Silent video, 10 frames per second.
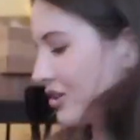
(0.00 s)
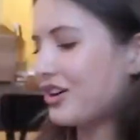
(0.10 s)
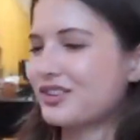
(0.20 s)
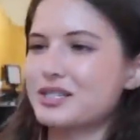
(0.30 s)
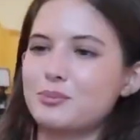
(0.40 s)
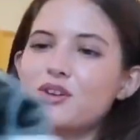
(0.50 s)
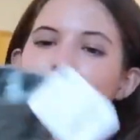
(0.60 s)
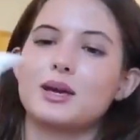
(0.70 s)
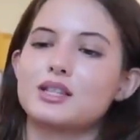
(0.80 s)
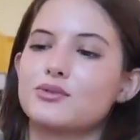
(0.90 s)
also got this pair
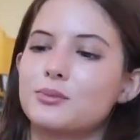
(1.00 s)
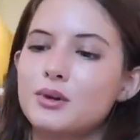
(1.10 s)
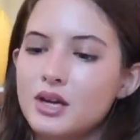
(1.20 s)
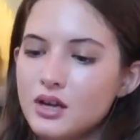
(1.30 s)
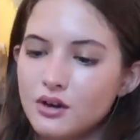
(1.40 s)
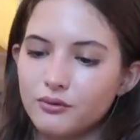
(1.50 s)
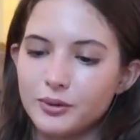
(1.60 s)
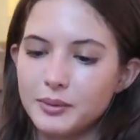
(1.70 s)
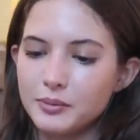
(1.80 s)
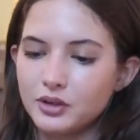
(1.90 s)
of pants from
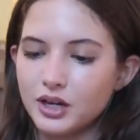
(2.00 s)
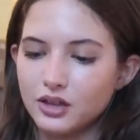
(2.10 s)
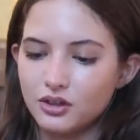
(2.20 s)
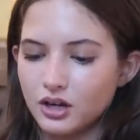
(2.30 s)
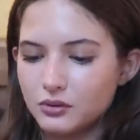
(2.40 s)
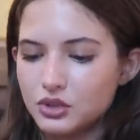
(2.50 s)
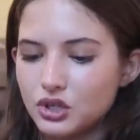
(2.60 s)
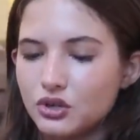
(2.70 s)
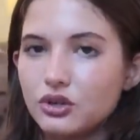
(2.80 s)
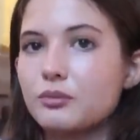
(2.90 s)
Free People that I thought I would
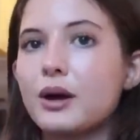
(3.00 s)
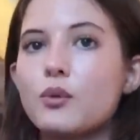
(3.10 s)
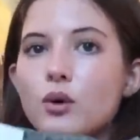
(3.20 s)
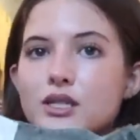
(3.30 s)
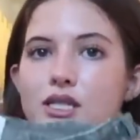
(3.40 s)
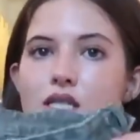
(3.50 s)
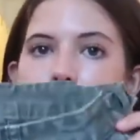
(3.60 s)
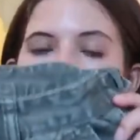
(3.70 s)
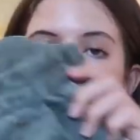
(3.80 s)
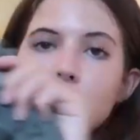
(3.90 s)
show you. They're by One
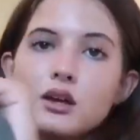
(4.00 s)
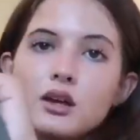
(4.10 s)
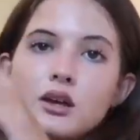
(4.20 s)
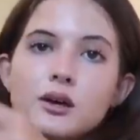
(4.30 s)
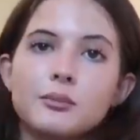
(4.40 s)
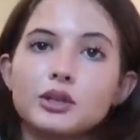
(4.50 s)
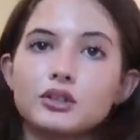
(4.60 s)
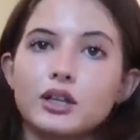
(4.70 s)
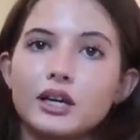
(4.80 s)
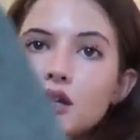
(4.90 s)
Teaspoon, but
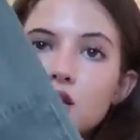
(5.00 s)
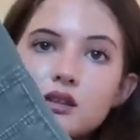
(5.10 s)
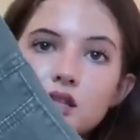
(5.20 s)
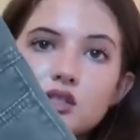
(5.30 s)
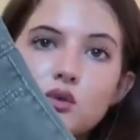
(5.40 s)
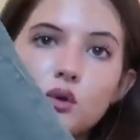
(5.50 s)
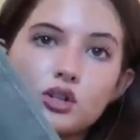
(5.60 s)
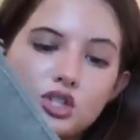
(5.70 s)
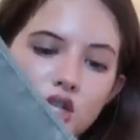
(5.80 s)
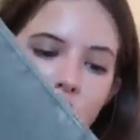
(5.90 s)
they're like these
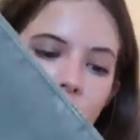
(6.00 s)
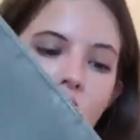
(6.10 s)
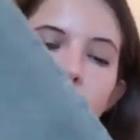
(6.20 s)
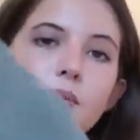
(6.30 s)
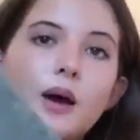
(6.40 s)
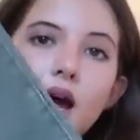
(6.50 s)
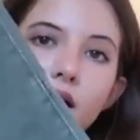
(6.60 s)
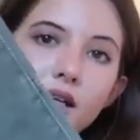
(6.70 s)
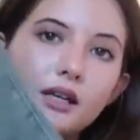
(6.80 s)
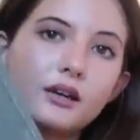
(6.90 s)
gorgeous
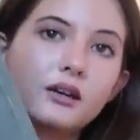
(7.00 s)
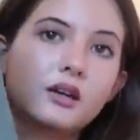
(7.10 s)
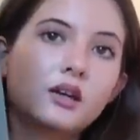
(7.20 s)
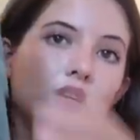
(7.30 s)
baggy